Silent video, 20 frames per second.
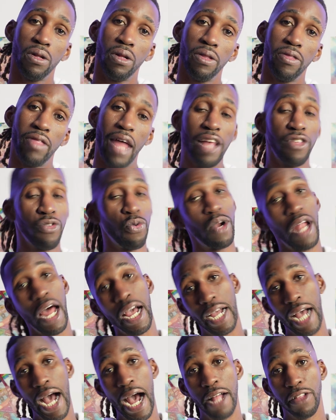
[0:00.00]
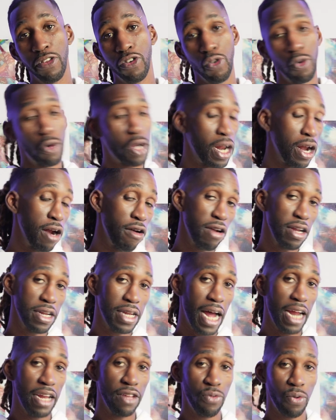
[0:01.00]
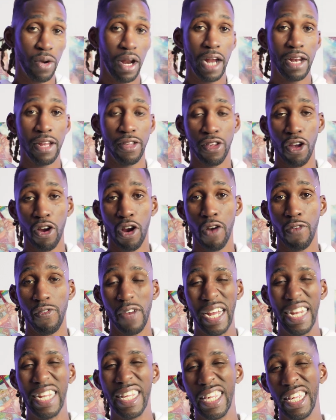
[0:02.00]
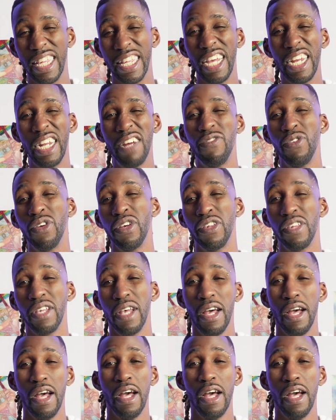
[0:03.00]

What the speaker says: that's what I got. So clearly that is what I deserve. And instead of just